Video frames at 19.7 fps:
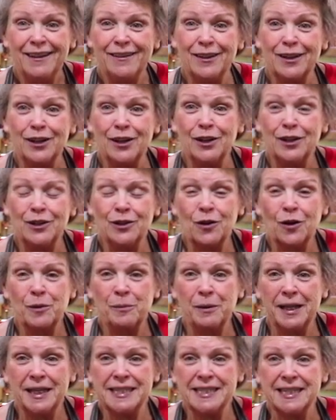The good
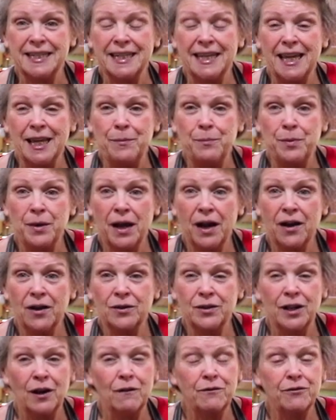Lord bless and keep
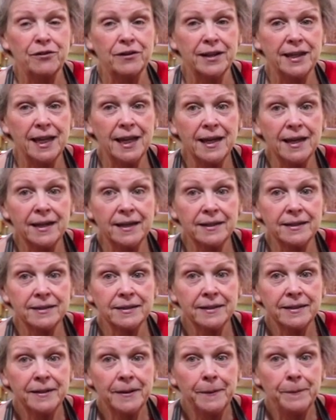y'all. Don't forget,
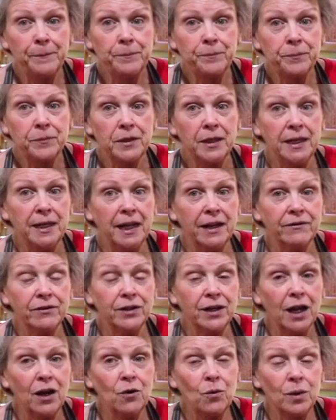you never
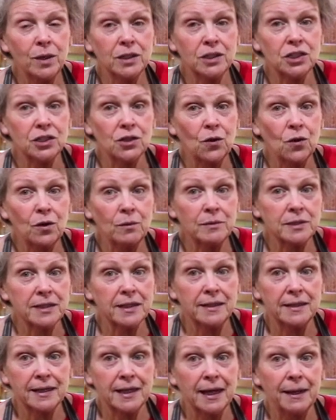know when a storm's
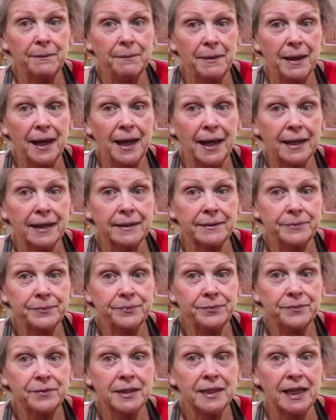going to come back.
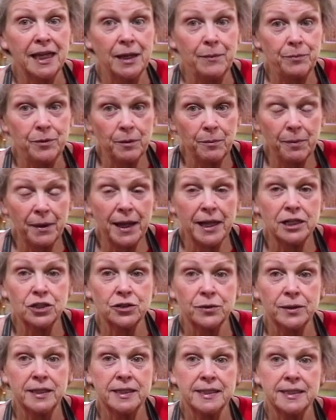Keep your
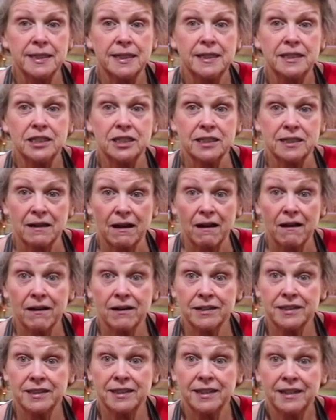pantries
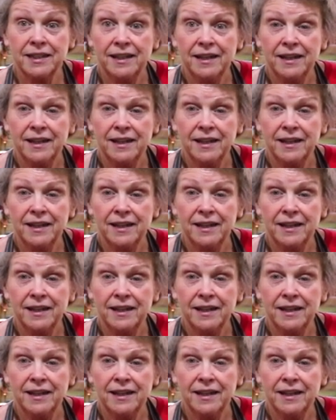stocked,